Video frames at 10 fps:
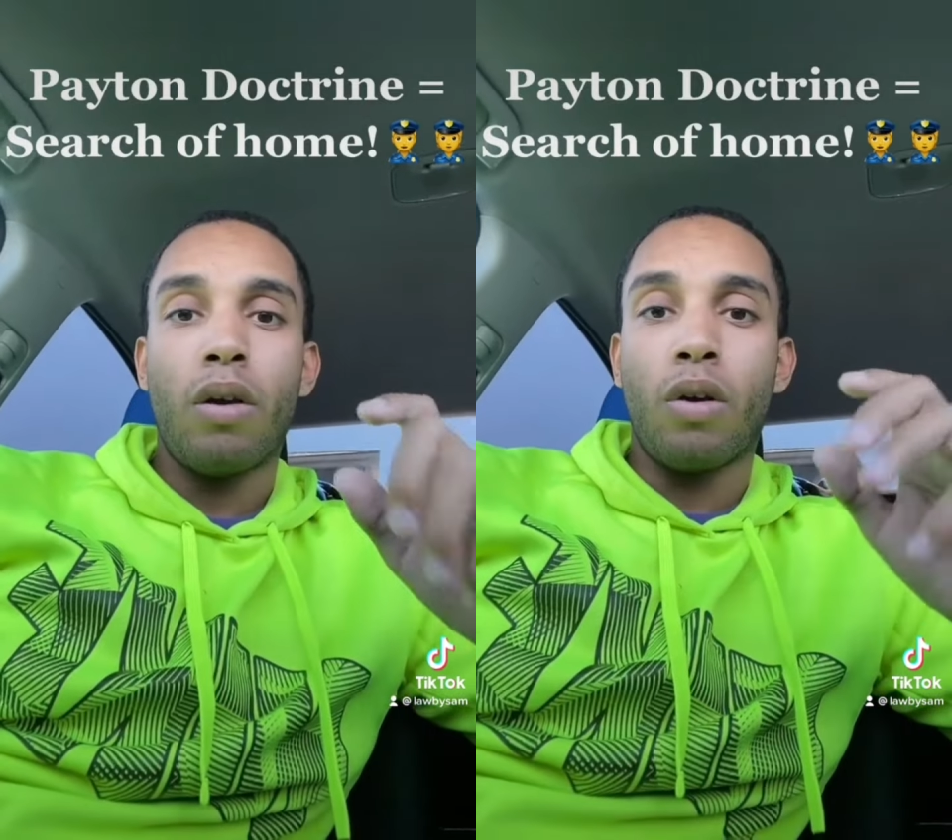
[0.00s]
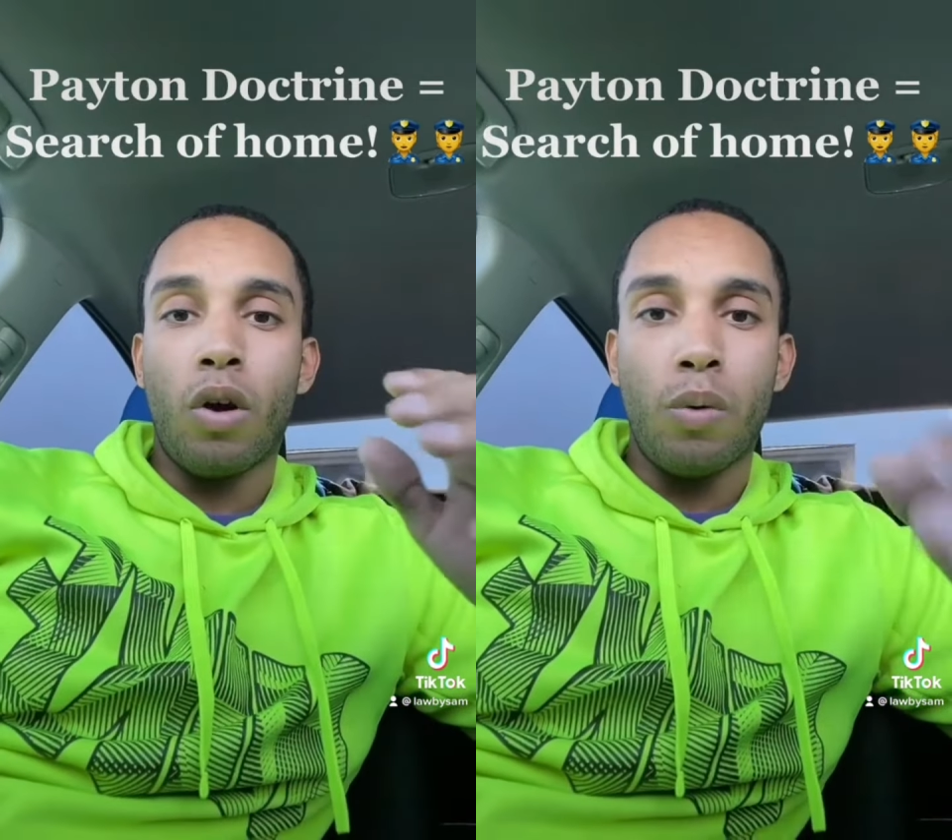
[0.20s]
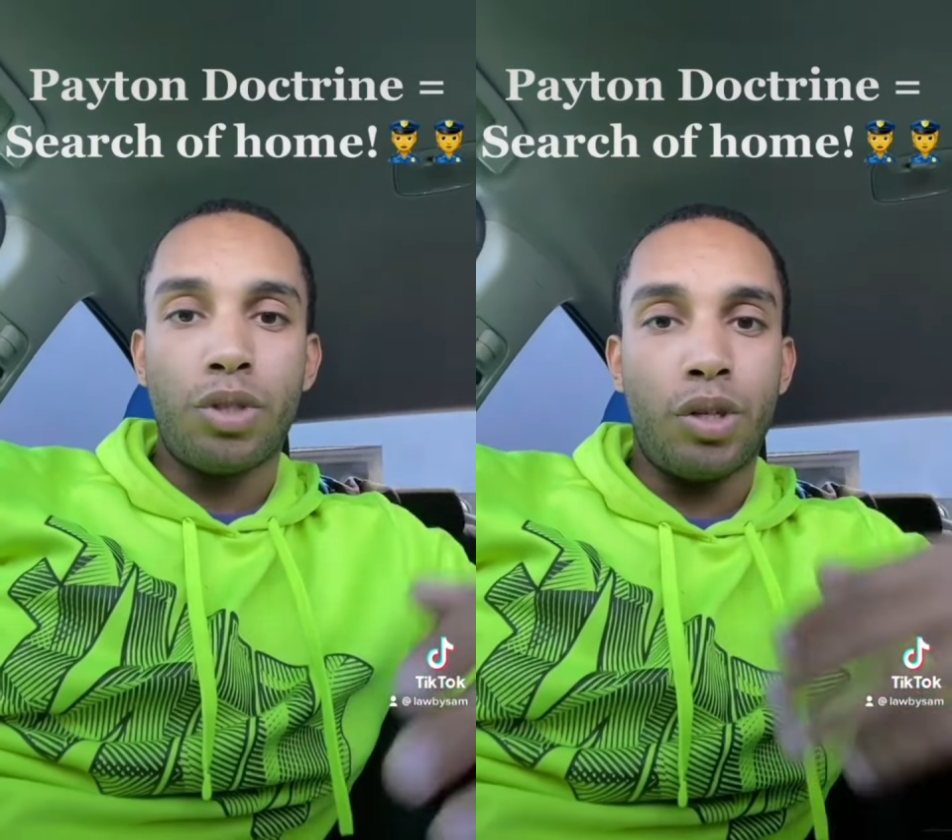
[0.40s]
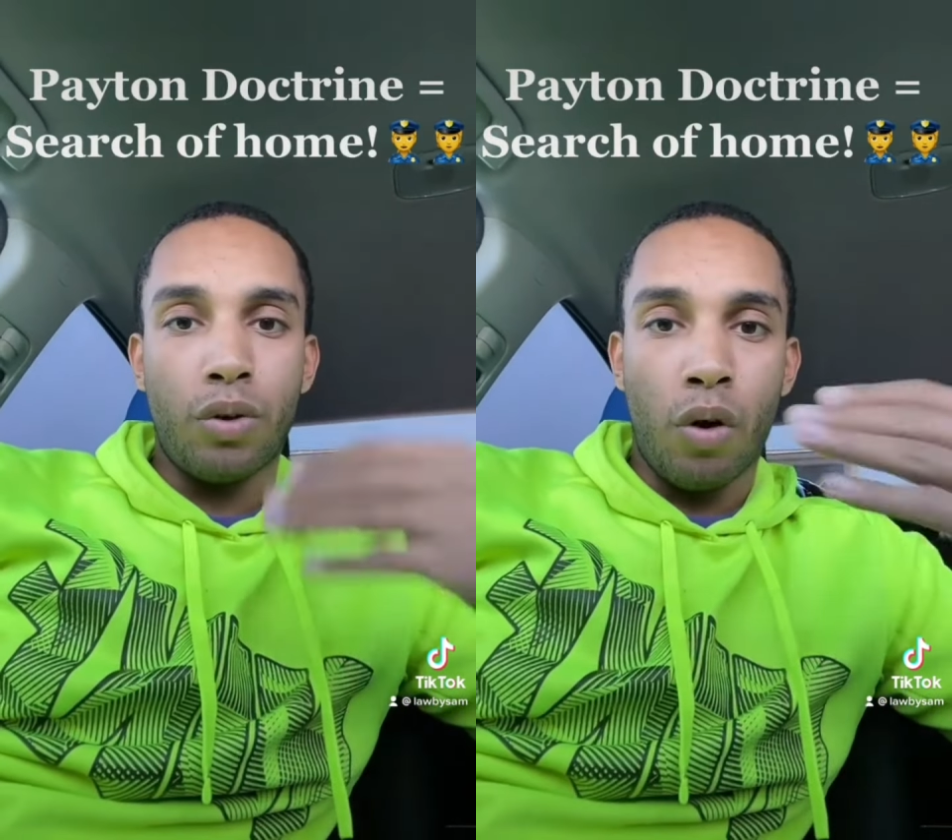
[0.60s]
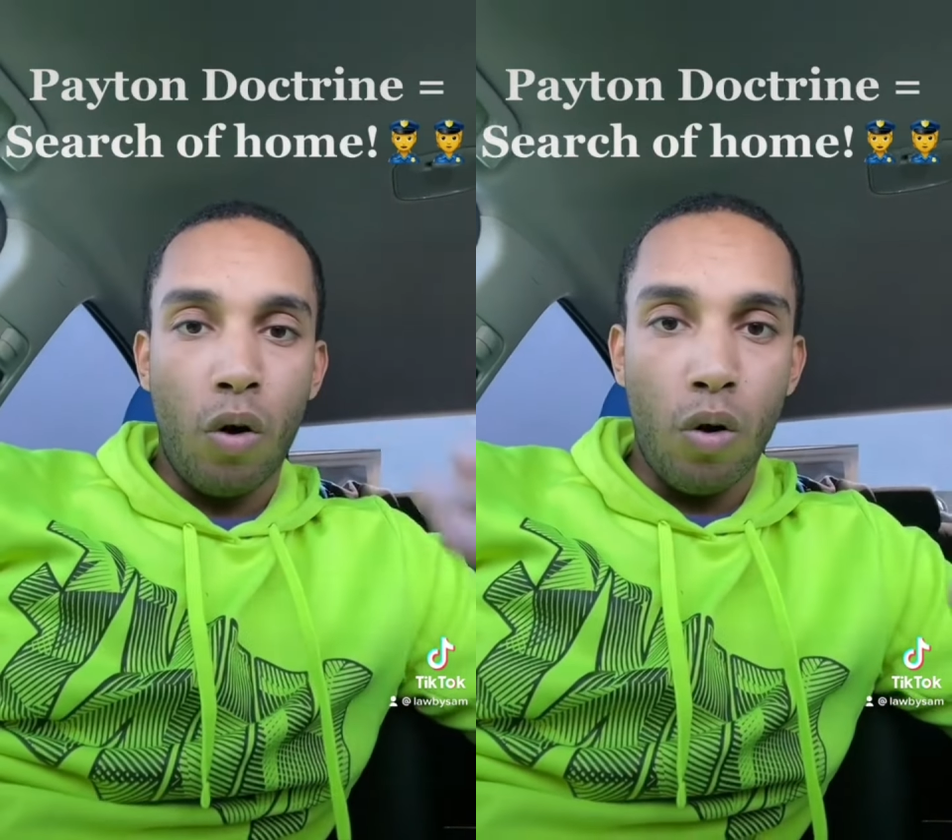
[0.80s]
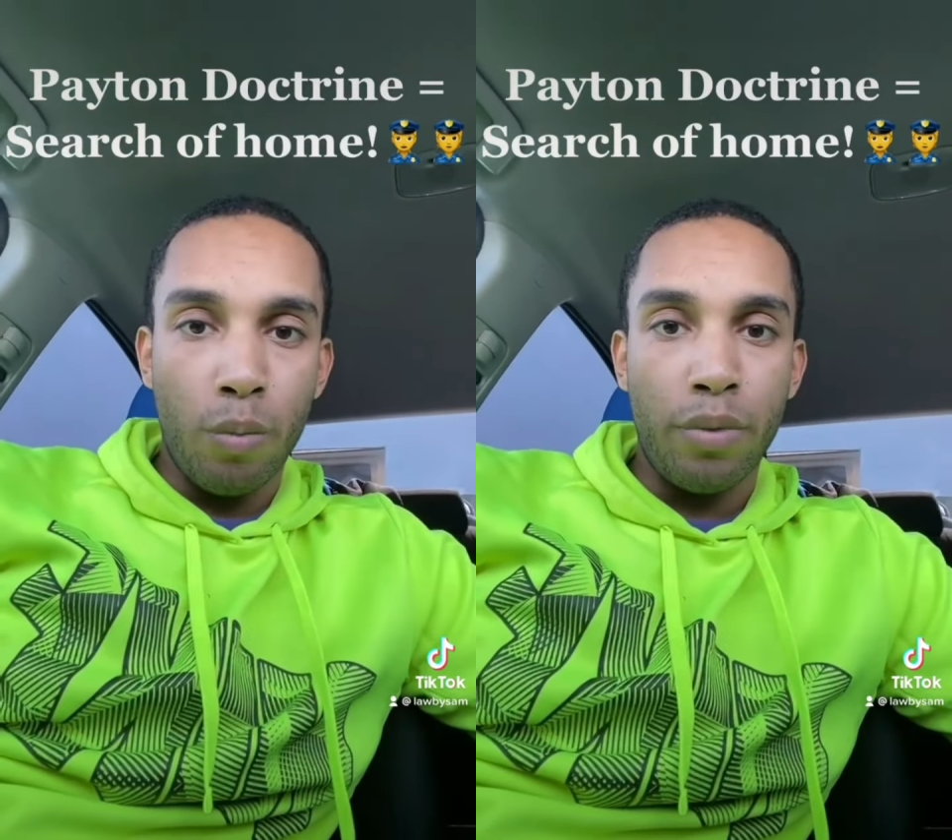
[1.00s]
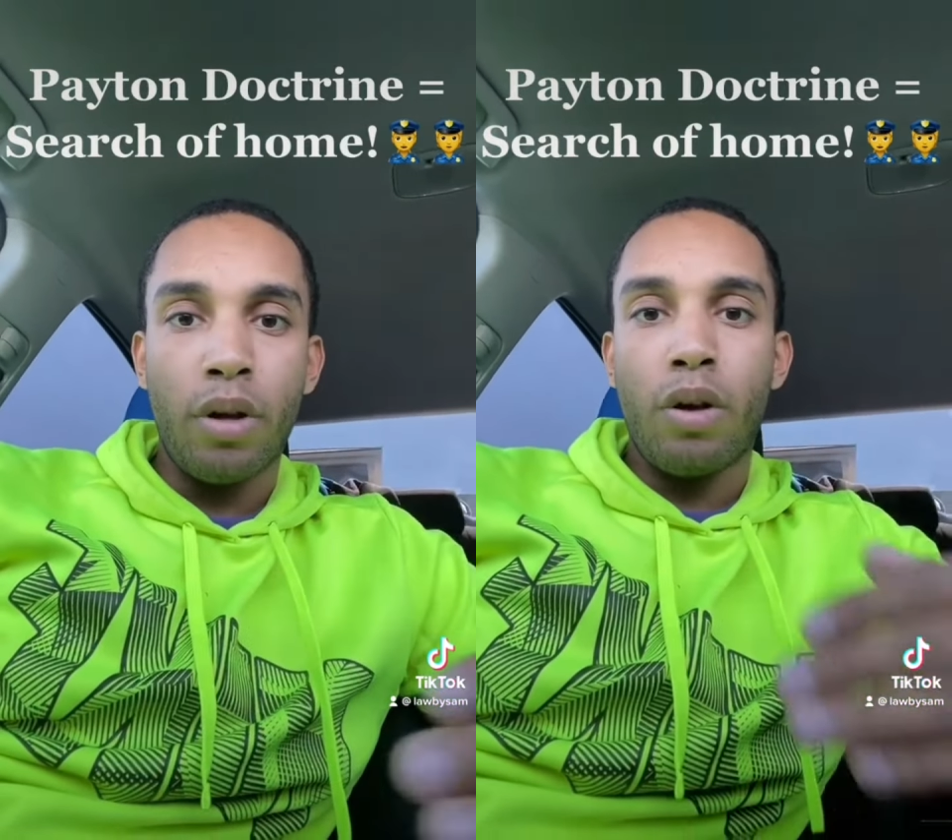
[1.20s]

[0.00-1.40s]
go into your home